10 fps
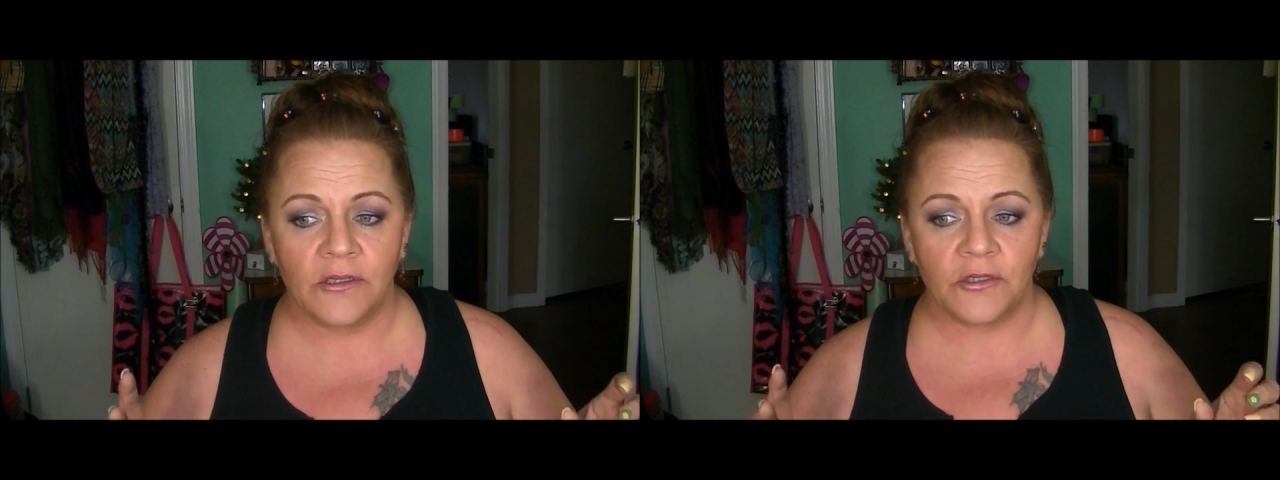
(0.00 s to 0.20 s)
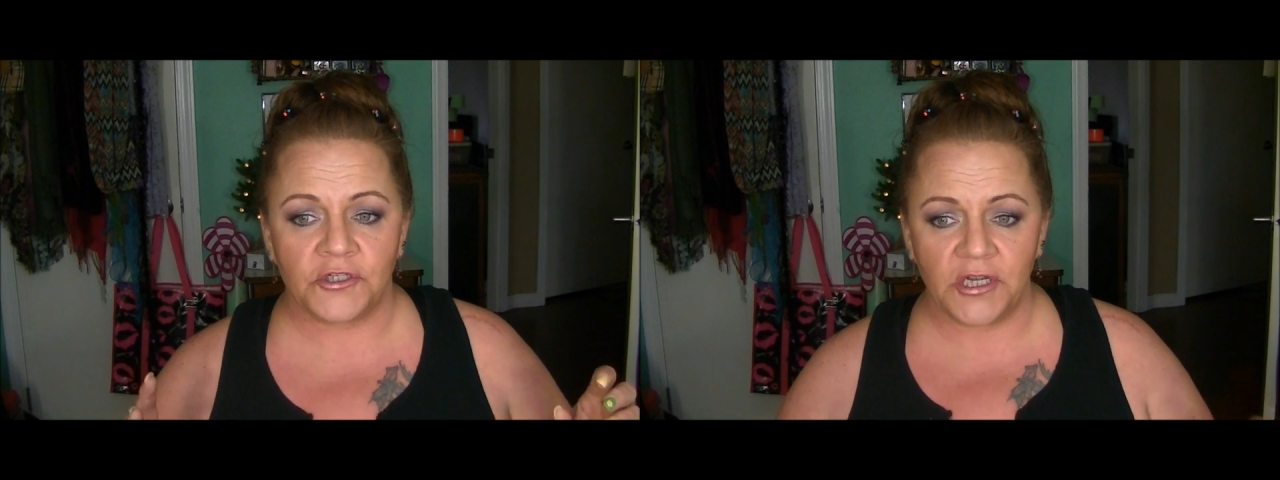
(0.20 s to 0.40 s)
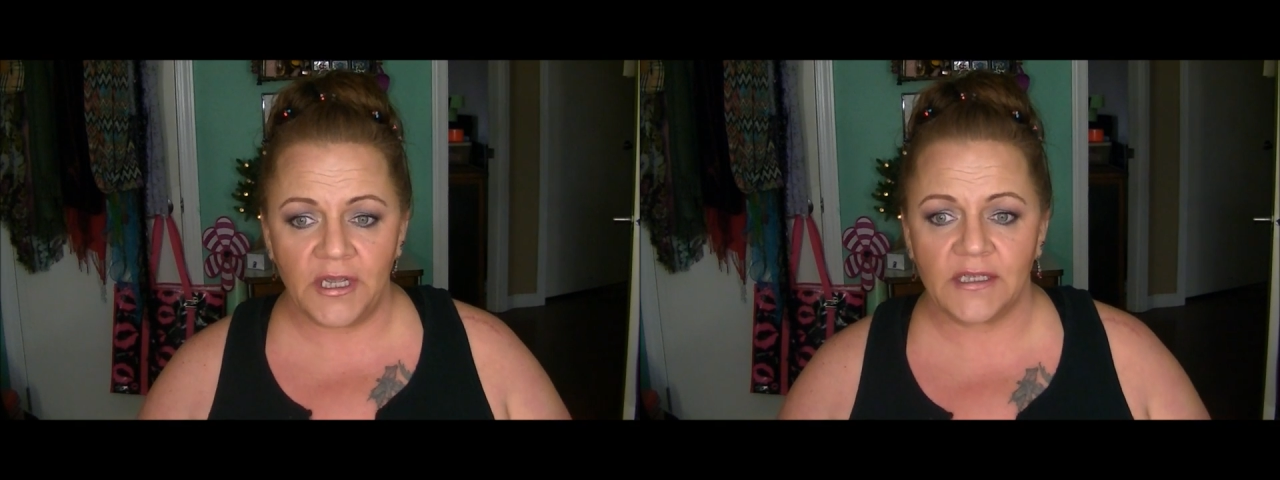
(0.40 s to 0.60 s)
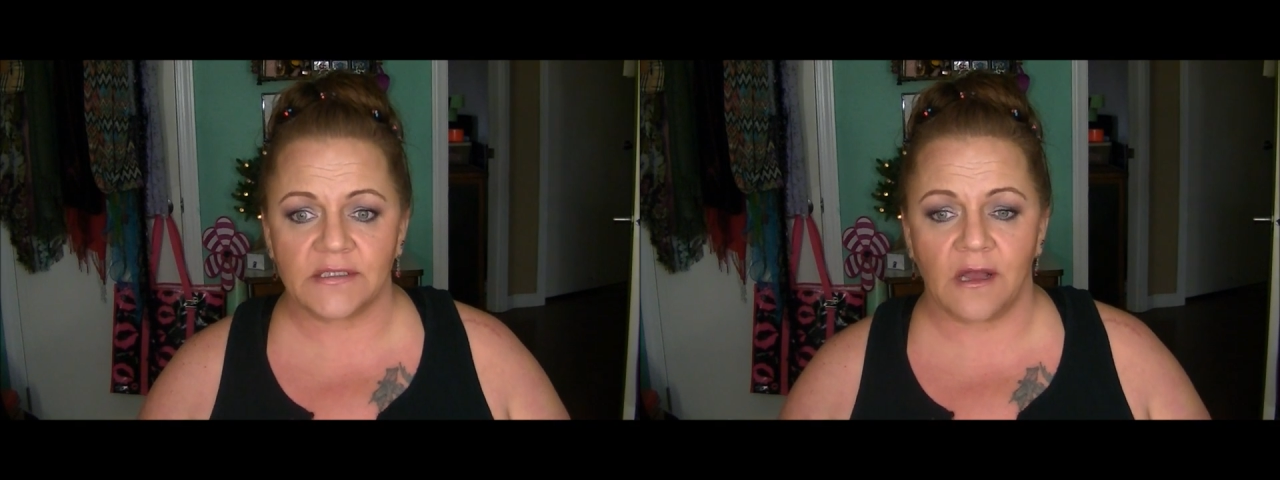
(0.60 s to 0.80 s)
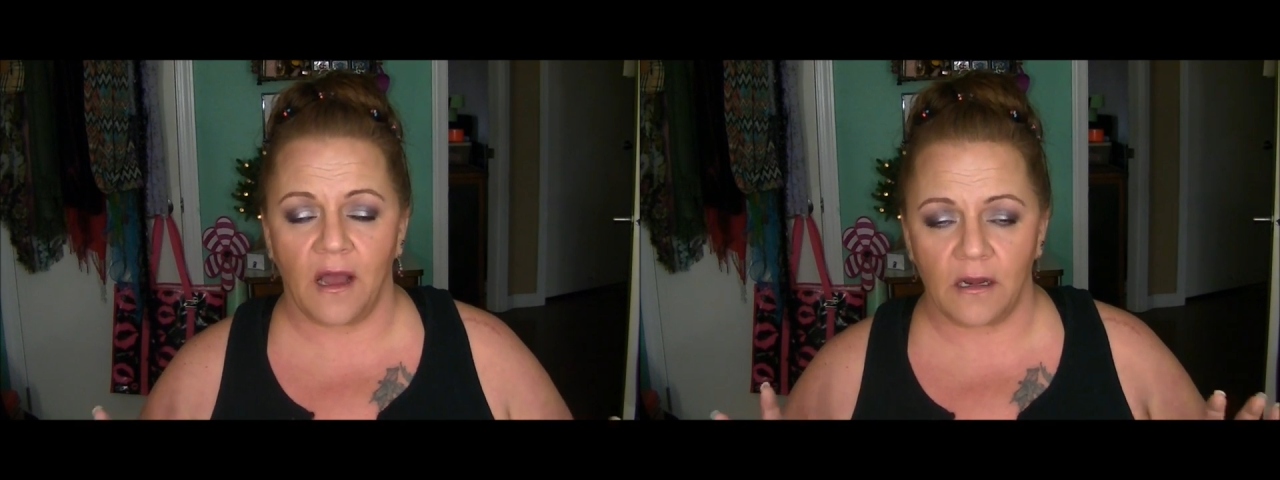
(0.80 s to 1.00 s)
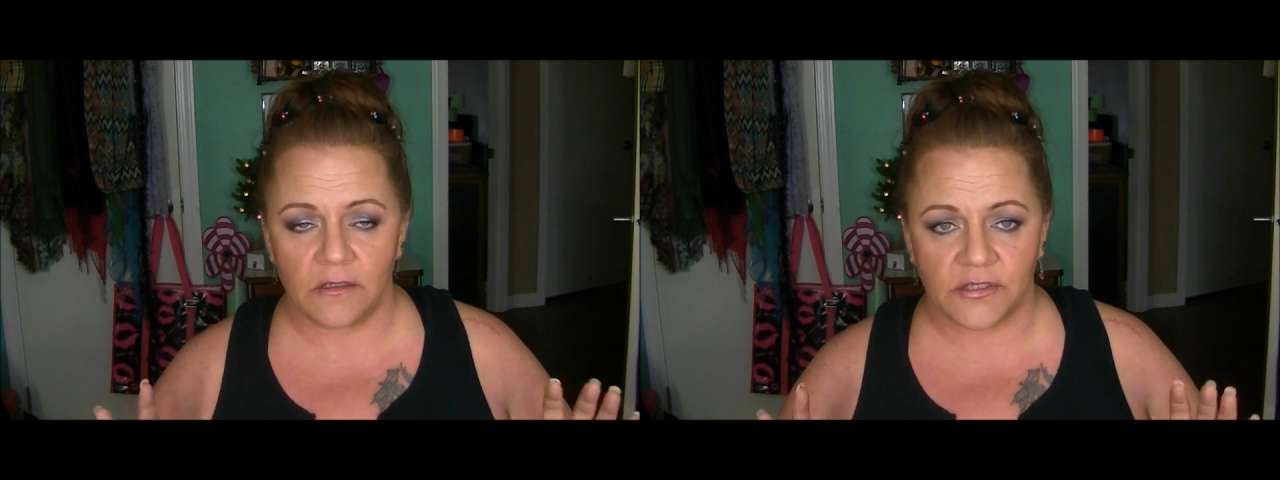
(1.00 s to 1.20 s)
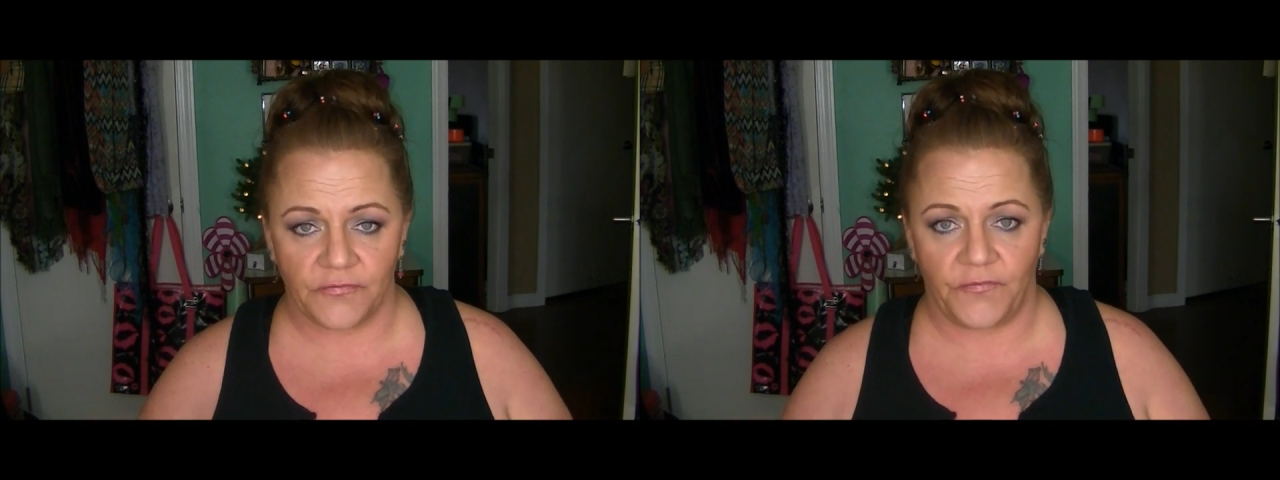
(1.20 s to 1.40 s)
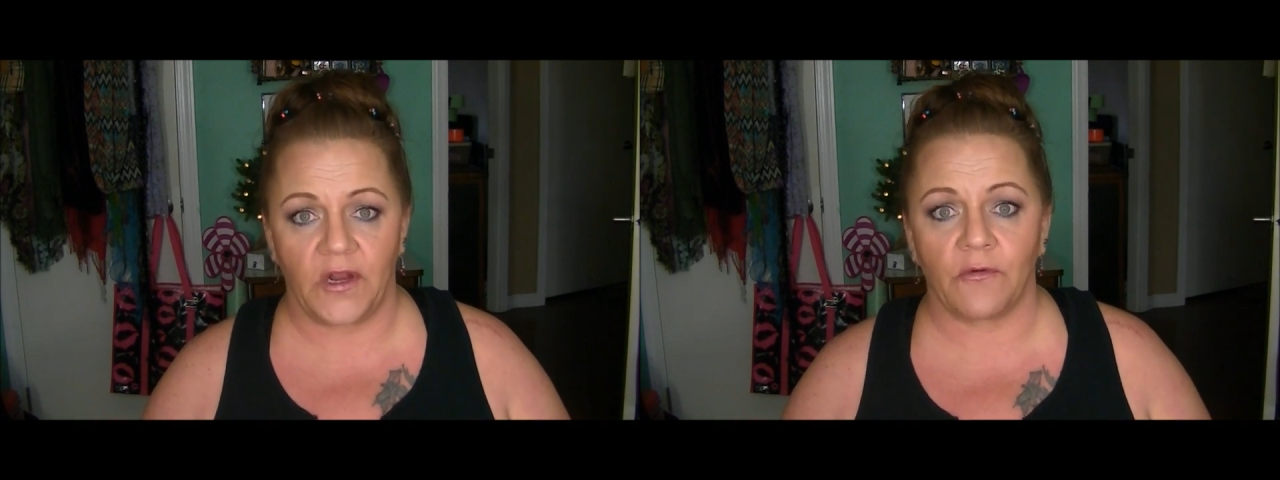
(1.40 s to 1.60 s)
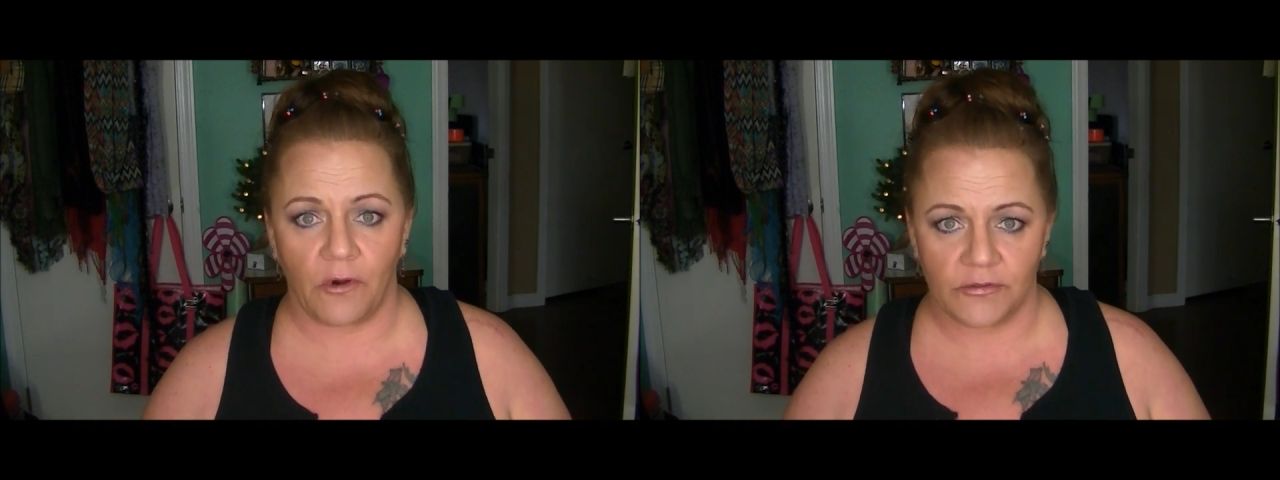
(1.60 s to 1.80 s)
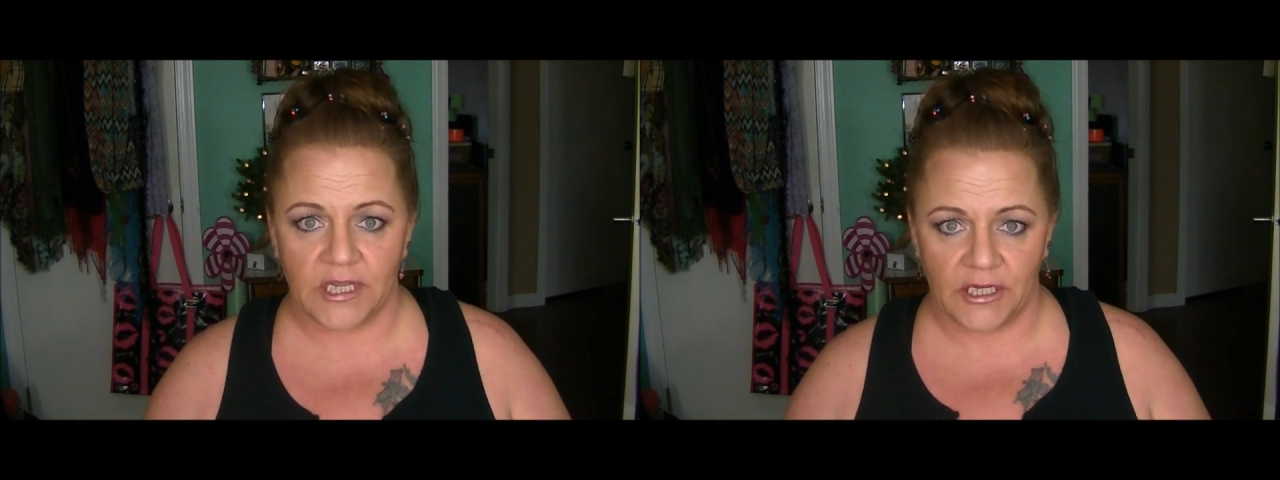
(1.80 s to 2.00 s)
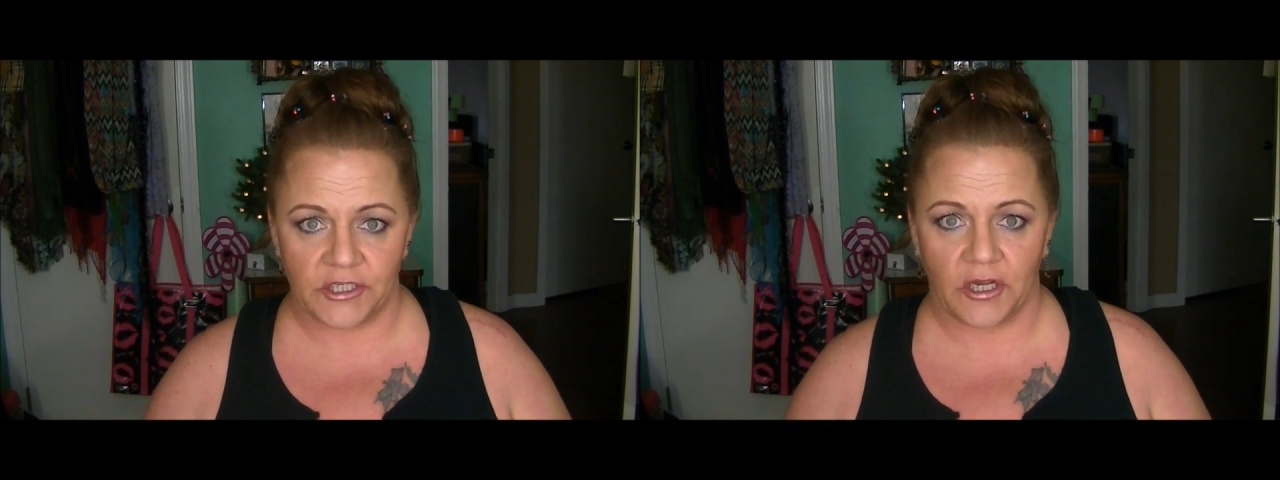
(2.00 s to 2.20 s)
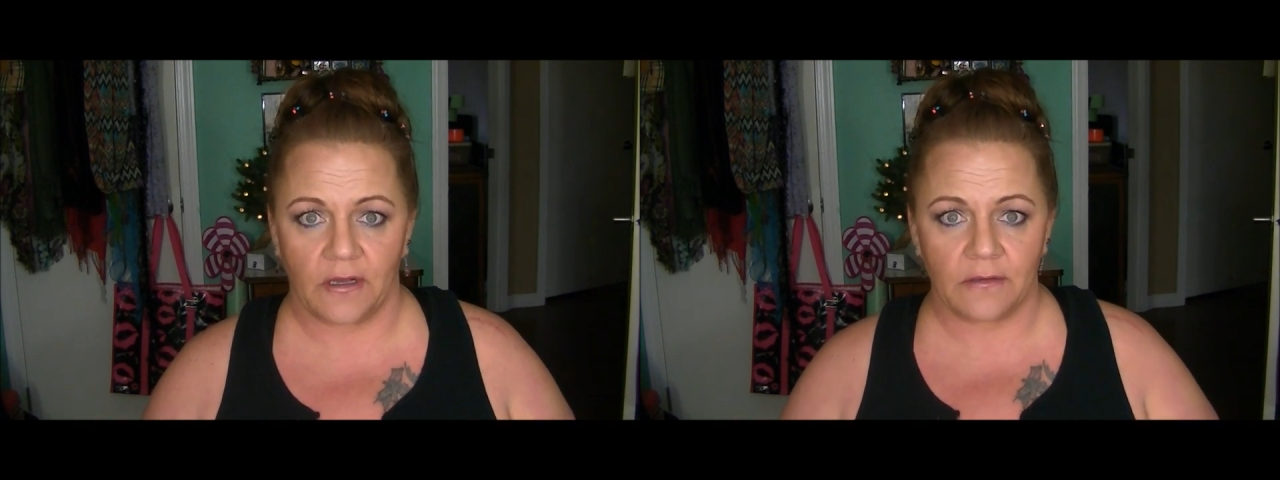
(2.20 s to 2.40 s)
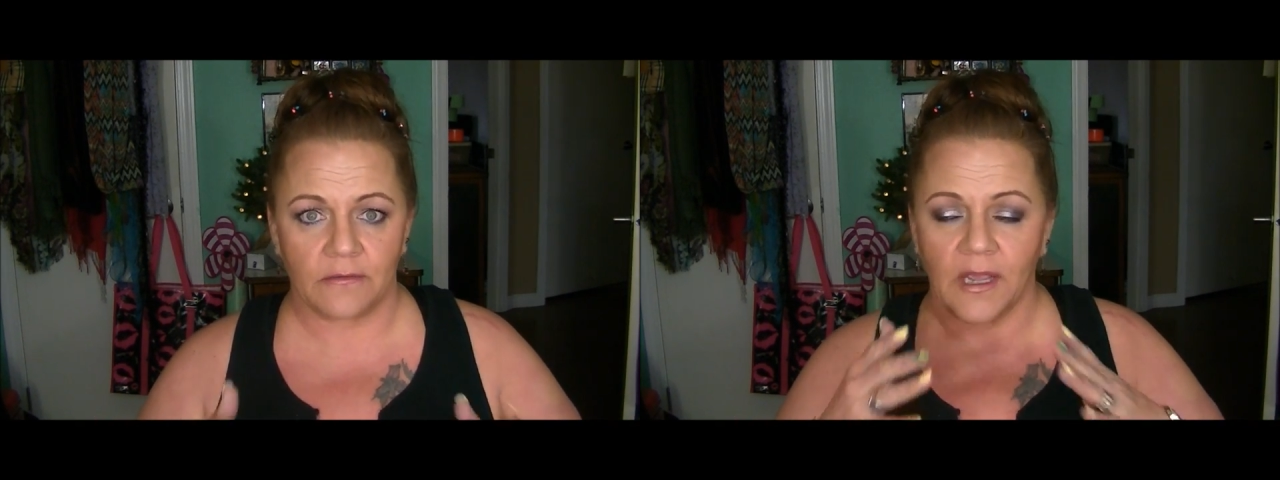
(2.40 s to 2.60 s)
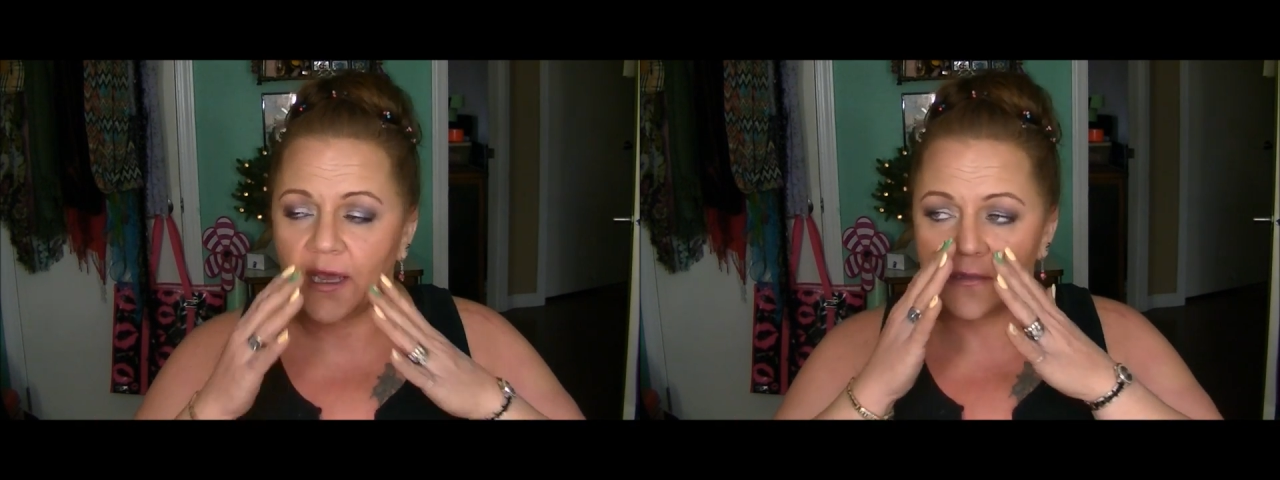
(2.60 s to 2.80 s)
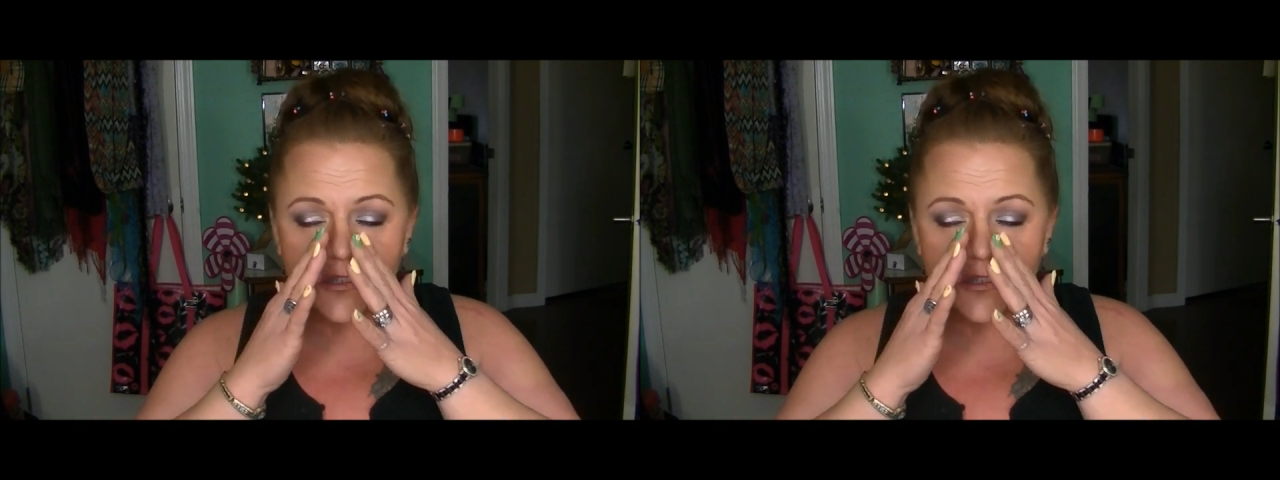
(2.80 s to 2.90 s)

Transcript: she has got severe rosacea, okay?